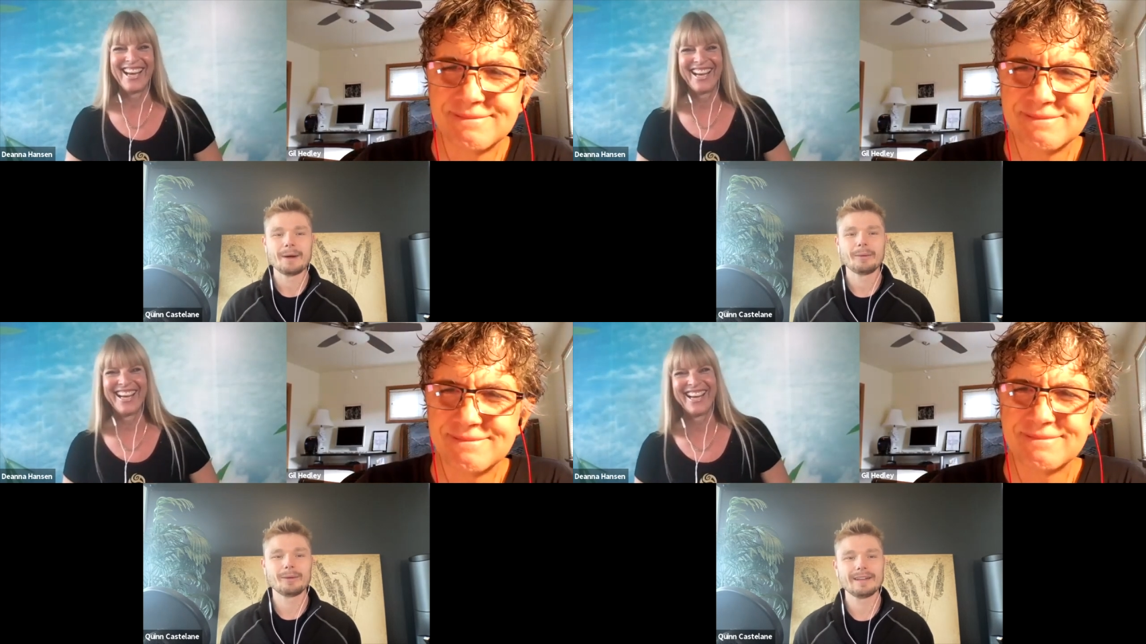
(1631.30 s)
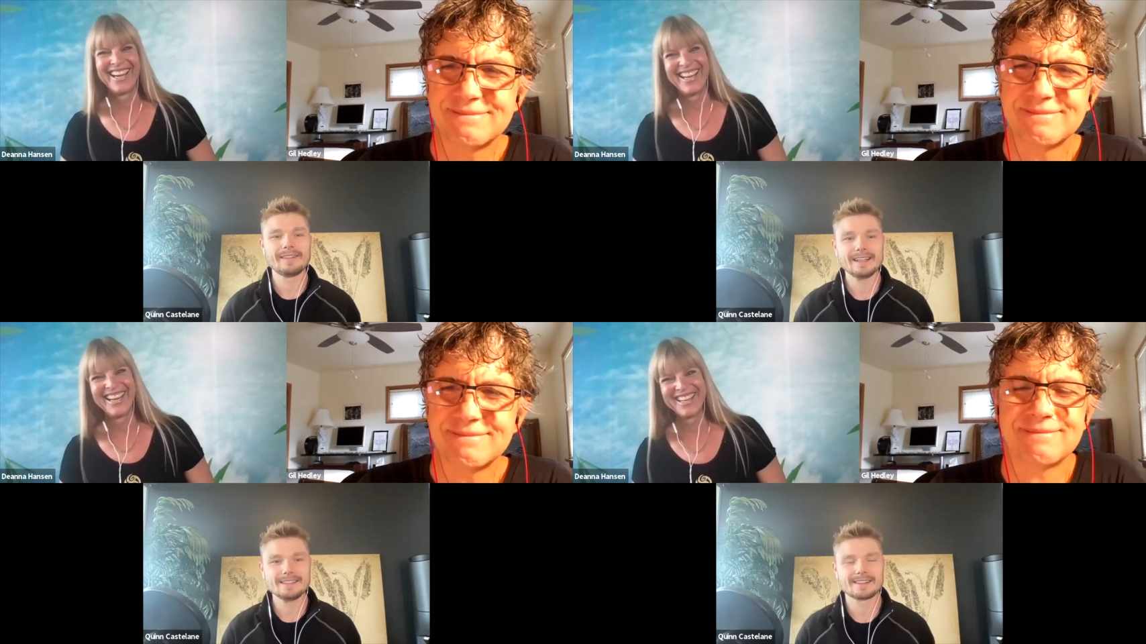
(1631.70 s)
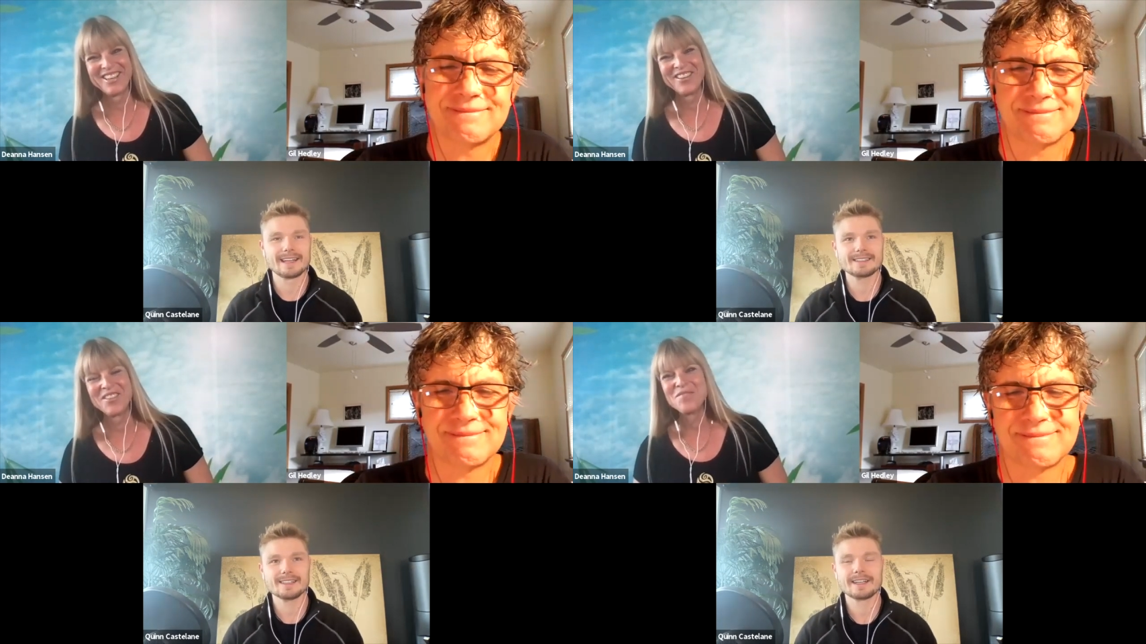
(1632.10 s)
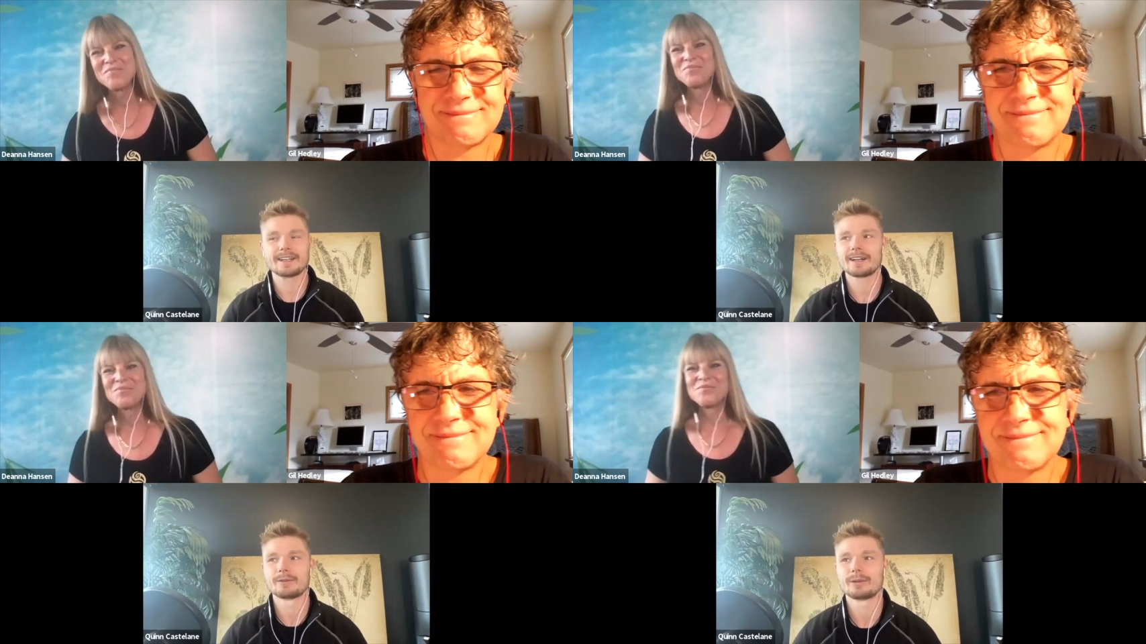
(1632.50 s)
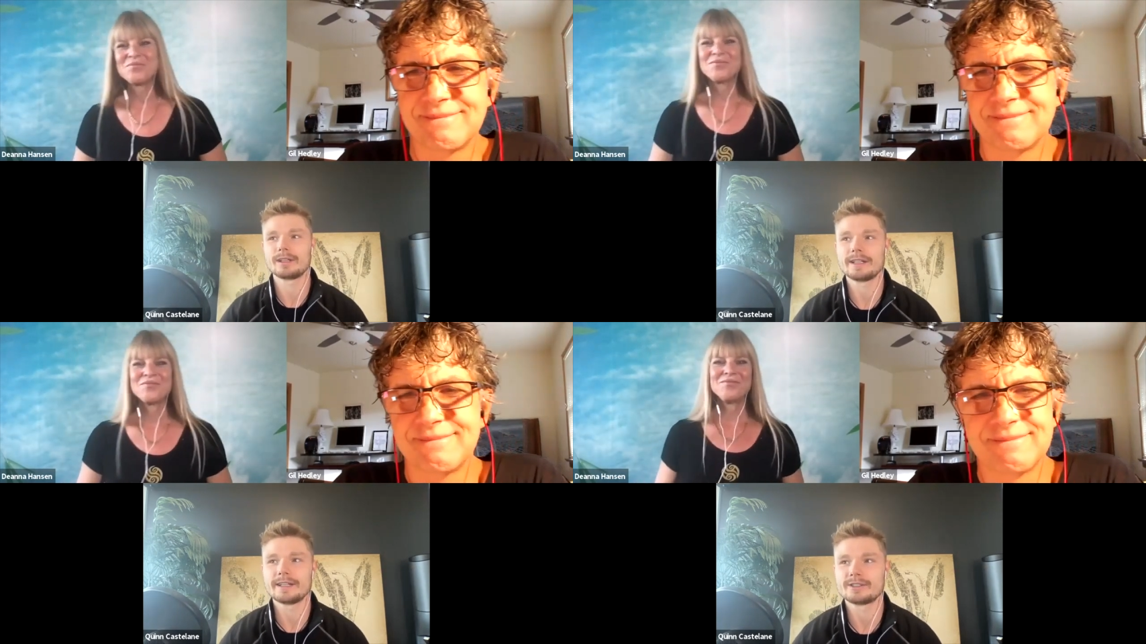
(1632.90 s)
Speaker 1: well, and that's that's like a
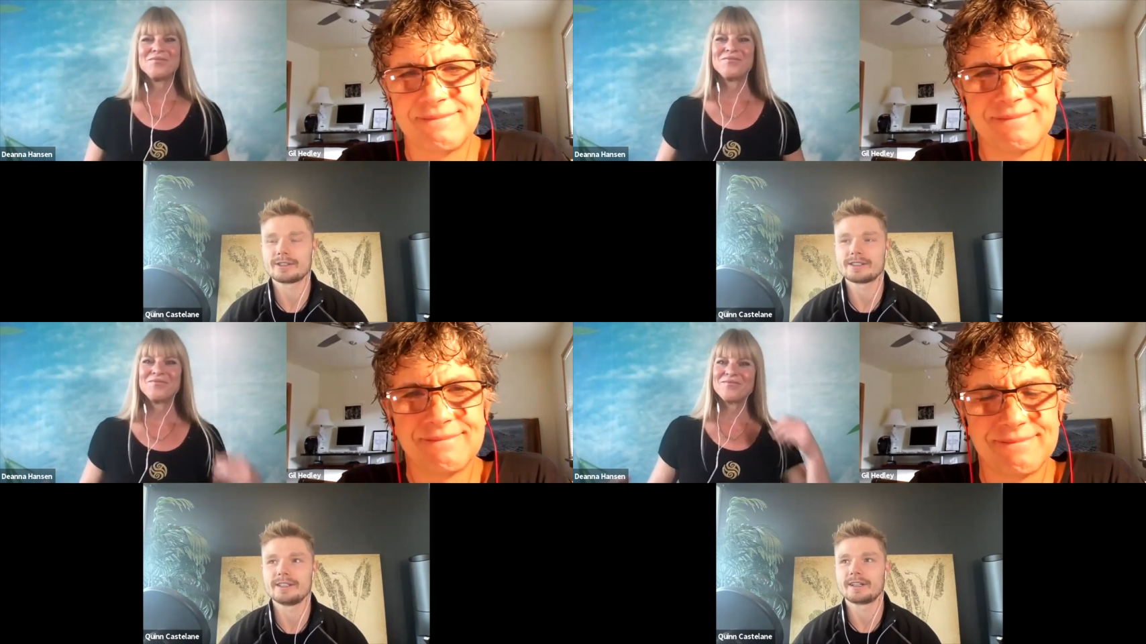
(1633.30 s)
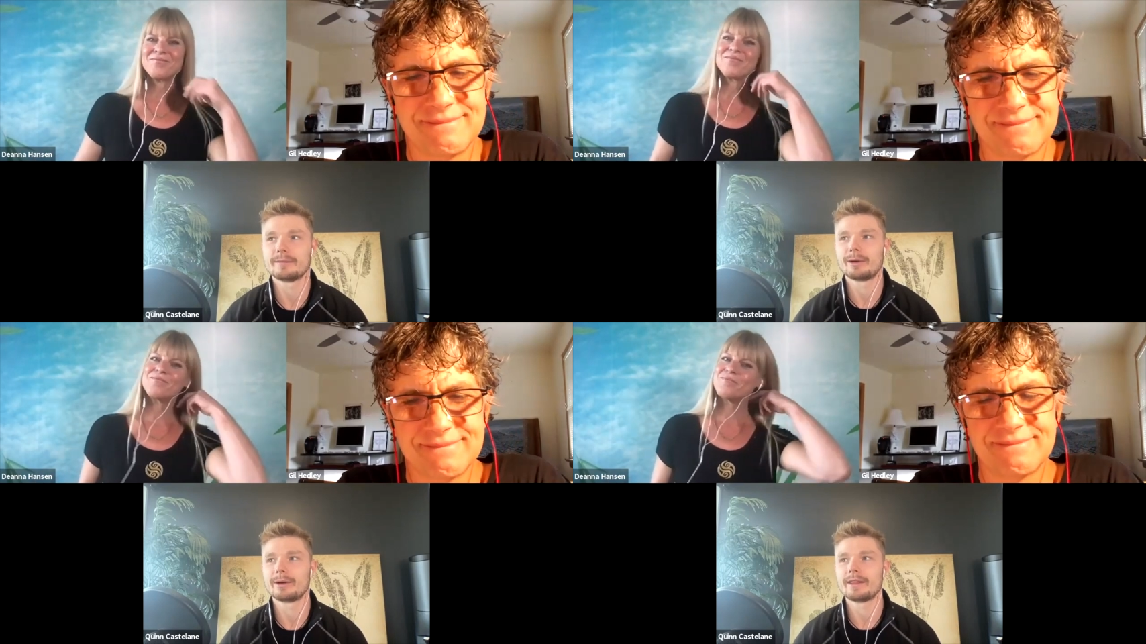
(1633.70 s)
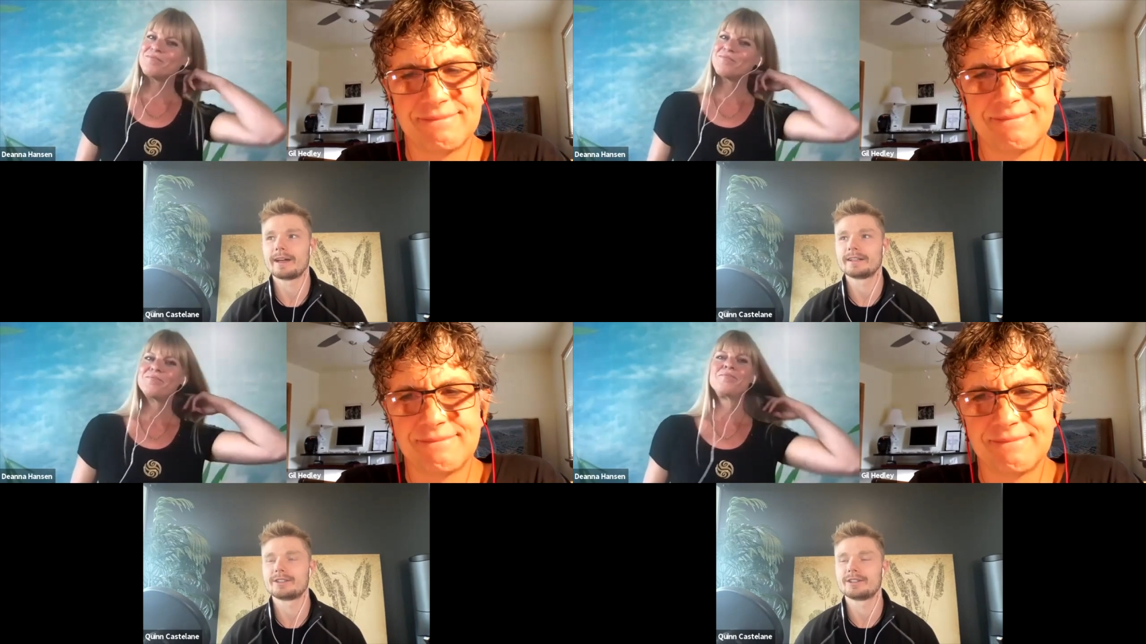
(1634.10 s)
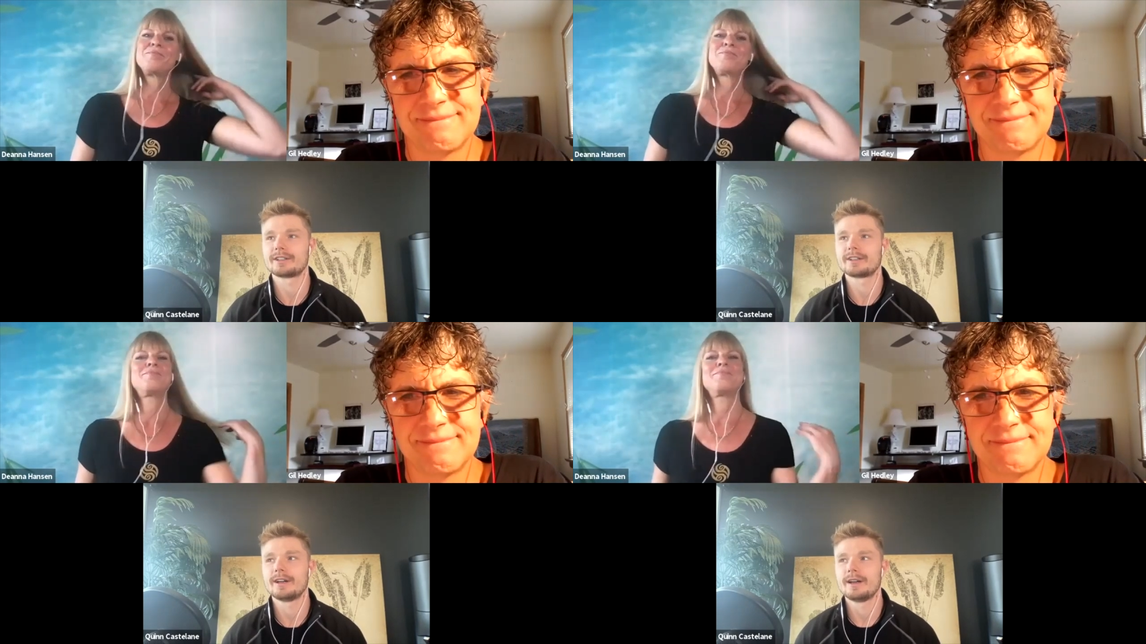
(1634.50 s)
really interesting component that took